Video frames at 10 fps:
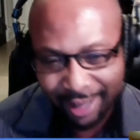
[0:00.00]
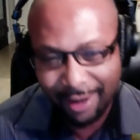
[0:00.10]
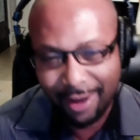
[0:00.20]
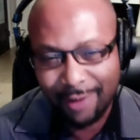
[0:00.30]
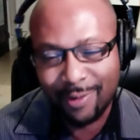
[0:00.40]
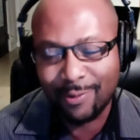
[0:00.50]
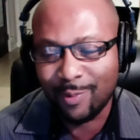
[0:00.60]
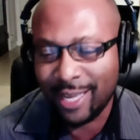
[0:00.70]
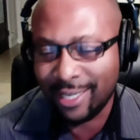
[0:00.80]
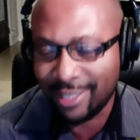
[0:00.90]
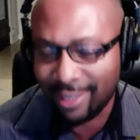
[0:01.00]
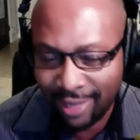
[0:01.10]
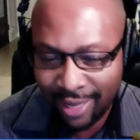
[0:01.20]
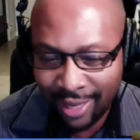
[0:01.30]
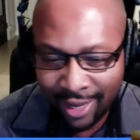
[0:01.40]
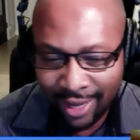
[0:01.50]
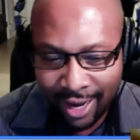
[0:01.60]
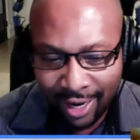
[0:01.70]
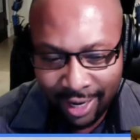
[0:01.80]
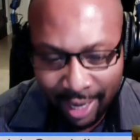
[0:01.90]
of information.
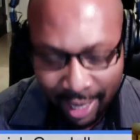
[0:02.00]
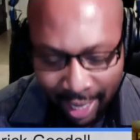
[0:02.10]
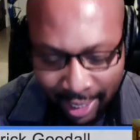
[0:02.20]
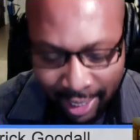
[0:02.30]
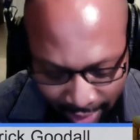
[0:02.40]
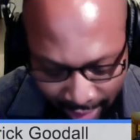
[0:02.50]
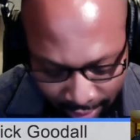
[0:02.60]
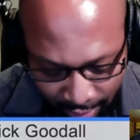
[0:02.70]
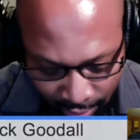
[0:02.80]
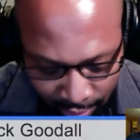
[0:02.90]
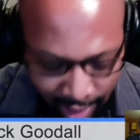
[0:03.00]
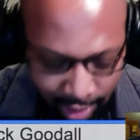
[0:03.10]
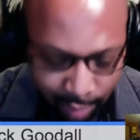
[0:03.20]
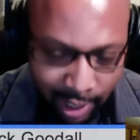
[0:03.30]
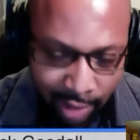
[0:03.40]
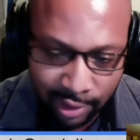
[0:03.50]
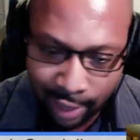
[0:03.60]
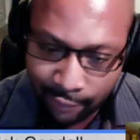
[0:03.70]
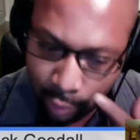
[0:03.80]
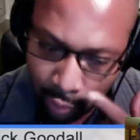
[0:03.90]
And the other things parents have
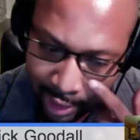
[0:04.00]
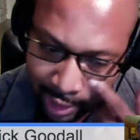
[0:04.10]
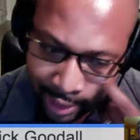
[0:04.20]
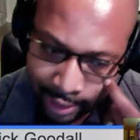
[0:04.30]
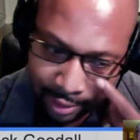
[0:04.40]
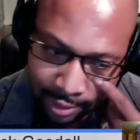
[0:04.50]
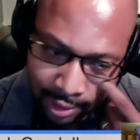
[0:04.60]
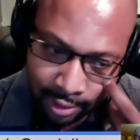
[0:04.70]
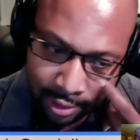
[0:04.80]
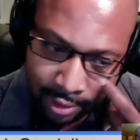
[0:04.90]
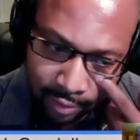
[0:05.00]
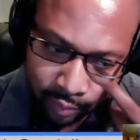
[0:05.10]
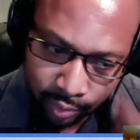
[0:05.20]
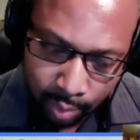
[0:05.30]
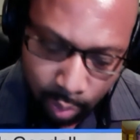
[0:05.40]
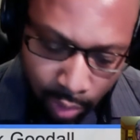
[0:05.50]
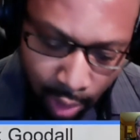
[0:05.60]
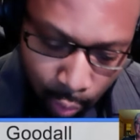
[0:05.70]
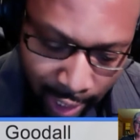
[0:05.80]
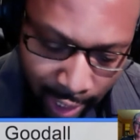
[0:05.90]
to realize is we
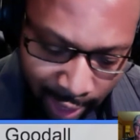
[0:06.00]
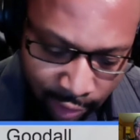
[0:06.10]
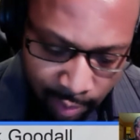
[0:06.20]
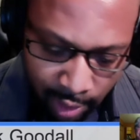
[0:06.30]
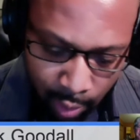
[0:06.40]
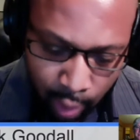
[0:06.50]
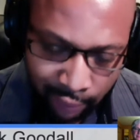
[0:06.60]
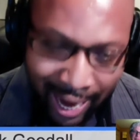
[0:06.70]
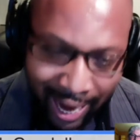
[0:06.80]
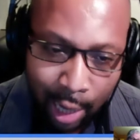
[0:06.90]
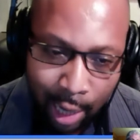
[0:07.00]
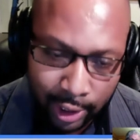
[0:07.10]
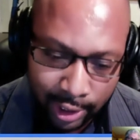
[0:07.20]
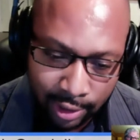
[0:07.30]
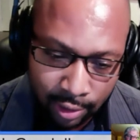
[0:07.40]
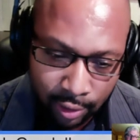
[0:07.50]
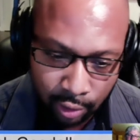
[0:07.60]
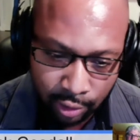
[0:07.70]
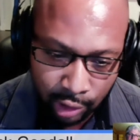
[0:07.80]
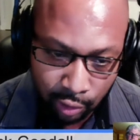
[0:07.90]
have to be aware of how we listen to our
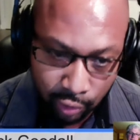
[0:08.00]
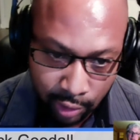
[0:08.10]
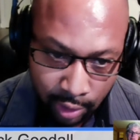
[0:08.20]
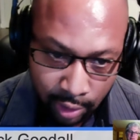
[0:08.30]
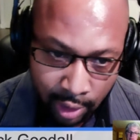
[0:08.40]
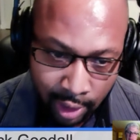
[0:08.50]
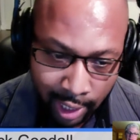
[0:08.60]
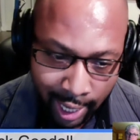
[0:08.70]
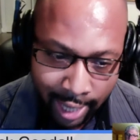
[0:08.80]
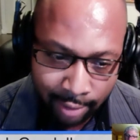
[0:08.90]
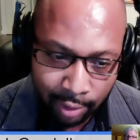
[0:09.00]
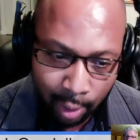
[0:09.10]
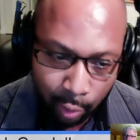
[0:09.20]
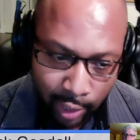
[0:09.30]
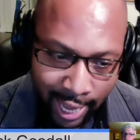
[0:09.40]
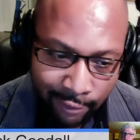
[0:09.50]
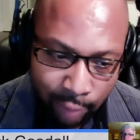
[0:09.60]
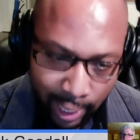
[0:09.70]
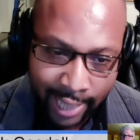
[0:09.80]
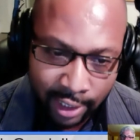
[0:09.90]
children. And we have to
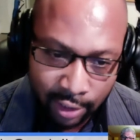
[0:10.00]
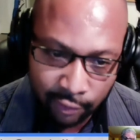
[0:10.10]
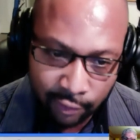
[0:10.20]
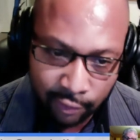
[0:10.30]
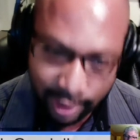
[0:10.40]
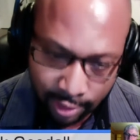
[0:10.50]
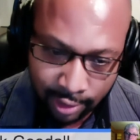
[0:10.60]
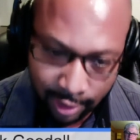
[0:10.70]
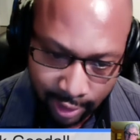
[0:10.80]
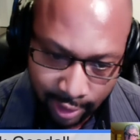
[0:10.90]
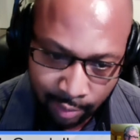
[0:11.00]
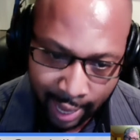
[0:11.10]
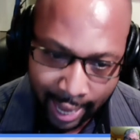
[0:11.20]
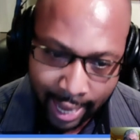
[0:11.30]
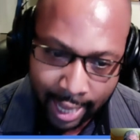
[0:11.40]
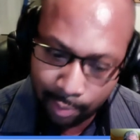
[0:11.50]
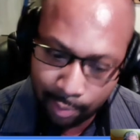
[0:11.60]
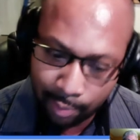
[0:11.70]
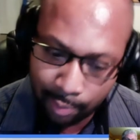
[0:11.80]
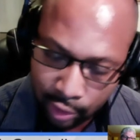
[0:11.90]
actively listen to them and make
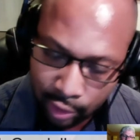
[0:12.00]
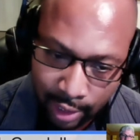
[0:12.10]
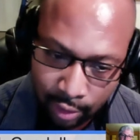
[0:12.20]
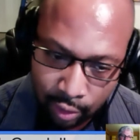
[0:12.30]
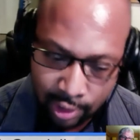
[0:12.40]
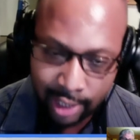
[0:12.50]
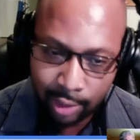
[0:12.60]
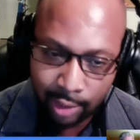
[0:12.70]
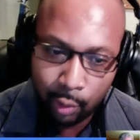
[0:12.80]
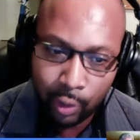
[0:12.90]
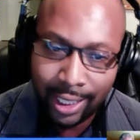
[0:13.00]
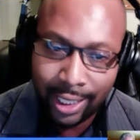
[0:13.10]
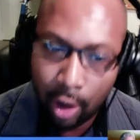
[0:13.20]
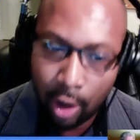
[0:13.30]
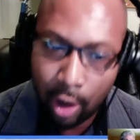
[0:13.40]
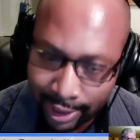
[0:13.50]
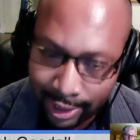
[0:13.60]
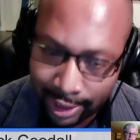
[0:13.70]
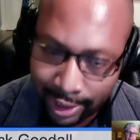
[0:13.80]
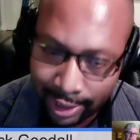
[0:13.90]
sure that they understand that we really are listening
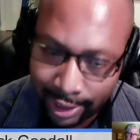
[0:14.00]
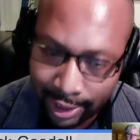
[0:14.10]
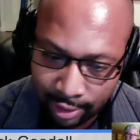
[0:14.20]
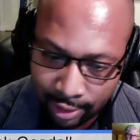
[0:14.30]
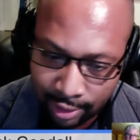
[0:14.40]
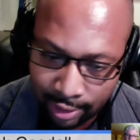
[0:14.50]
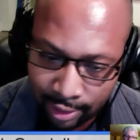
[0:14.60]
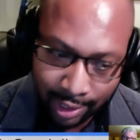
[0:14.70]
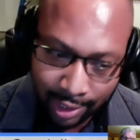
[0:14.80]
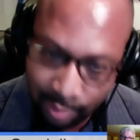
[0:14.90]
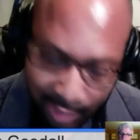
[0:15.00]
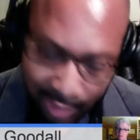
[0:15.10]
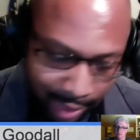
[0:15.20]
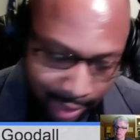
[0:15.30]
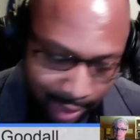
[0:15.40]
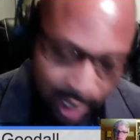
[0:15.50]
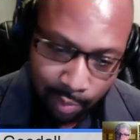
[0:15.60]
to them, because sometimes we get